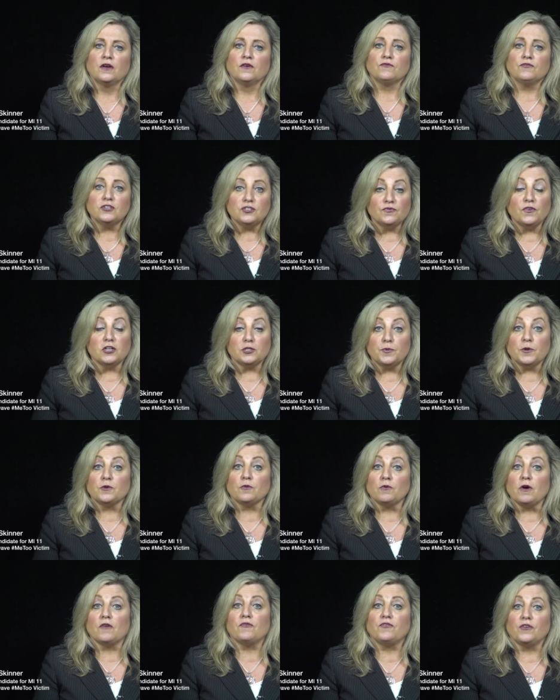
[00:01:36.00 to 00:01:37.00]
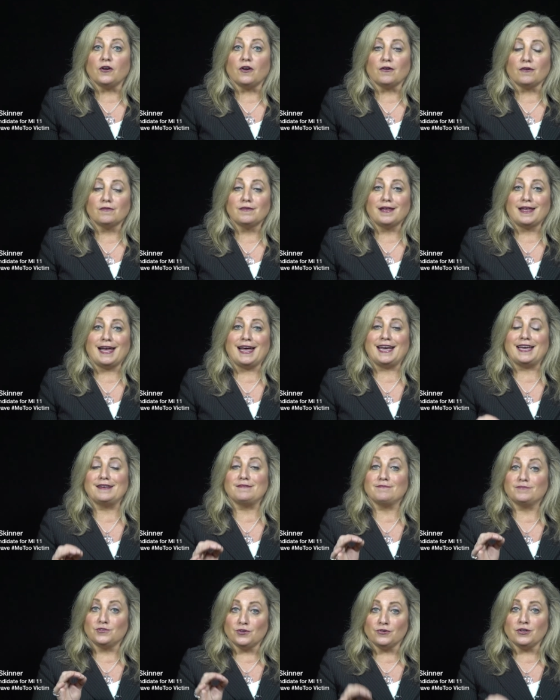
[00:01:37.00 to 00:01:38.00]
First of all, it's been a rough year.
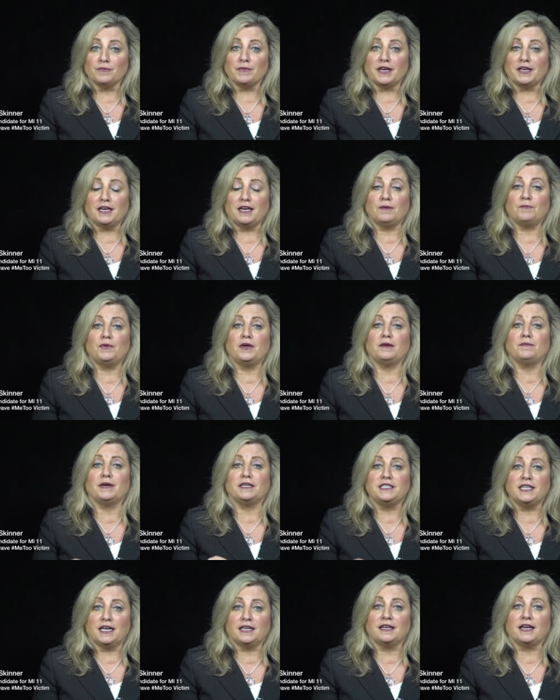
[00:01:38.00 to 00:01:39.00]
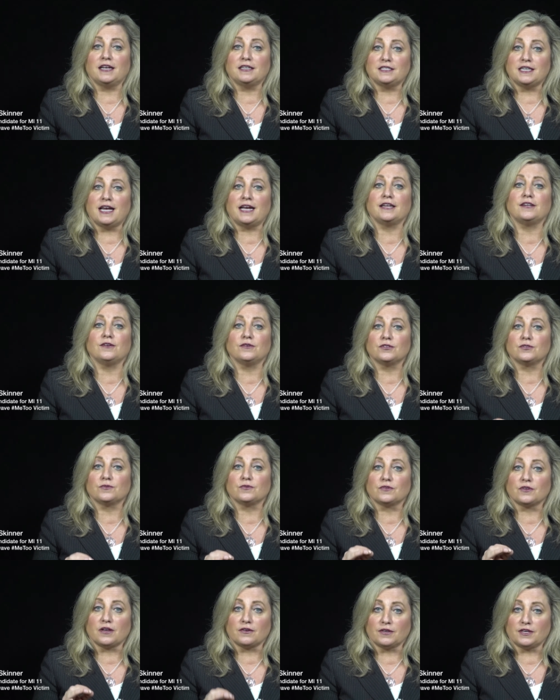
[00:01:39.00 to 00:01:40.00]
During my campaign, my dad got diagnosed
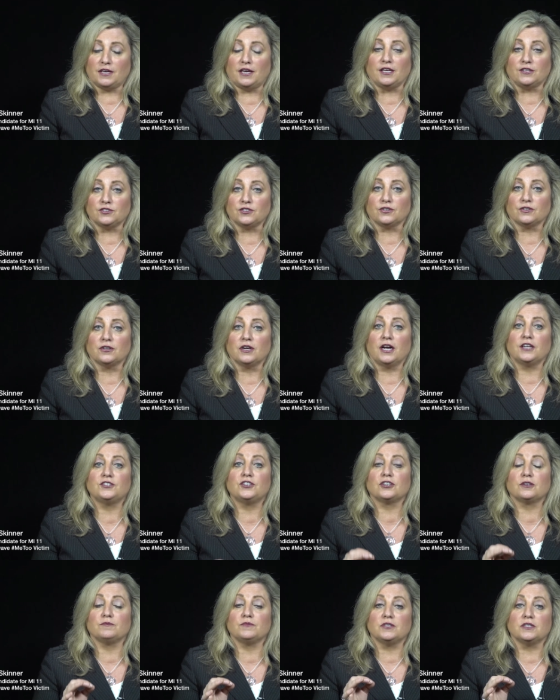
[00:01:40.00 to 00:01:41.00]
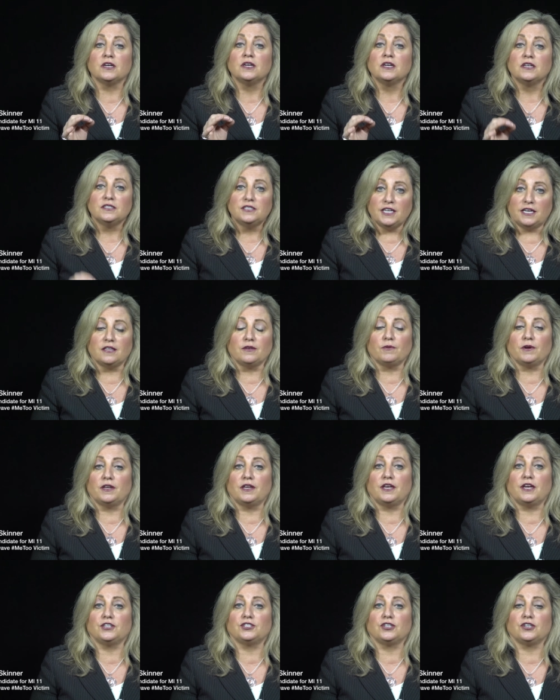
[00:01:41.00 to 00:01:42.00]
with cancer. I took him to daily
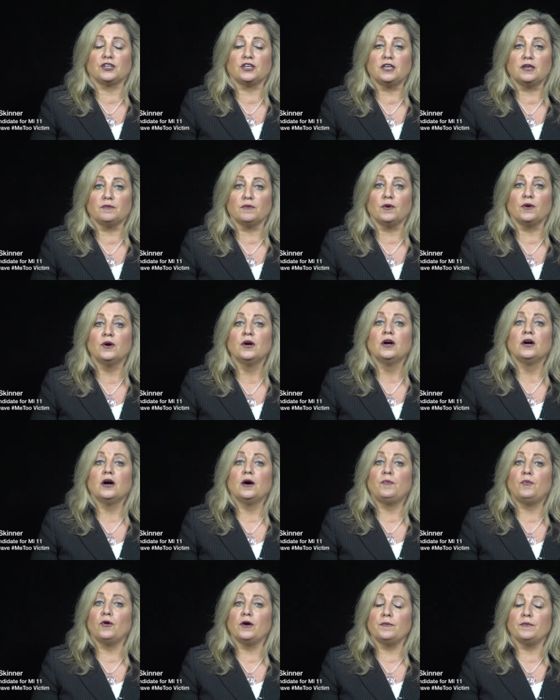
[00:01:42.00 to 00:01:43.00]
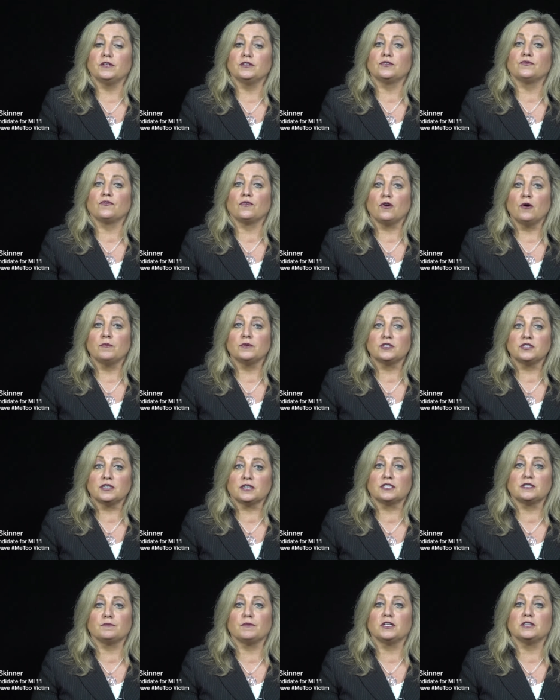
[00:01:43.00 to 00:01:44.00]
radiation and chemo appointments for almost
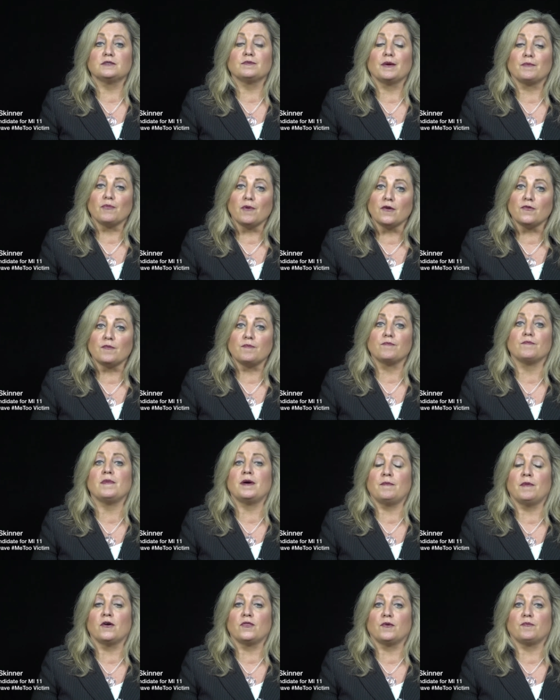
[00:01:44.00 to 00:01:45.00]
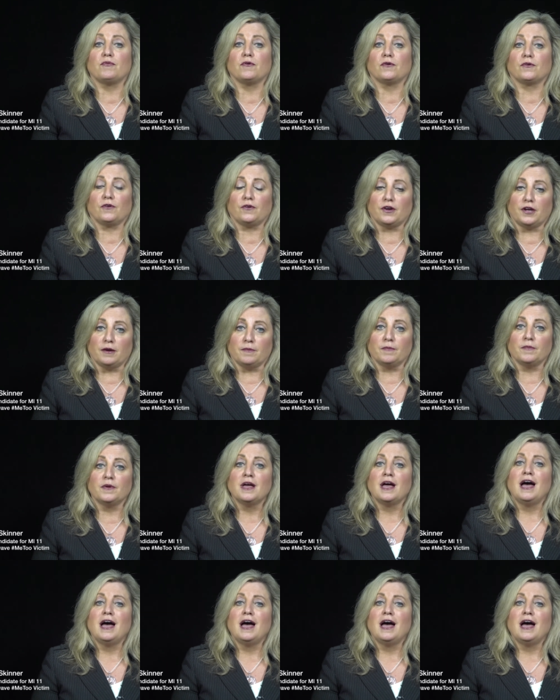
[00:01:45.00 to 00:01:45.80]
6 months. My mother broke her hip.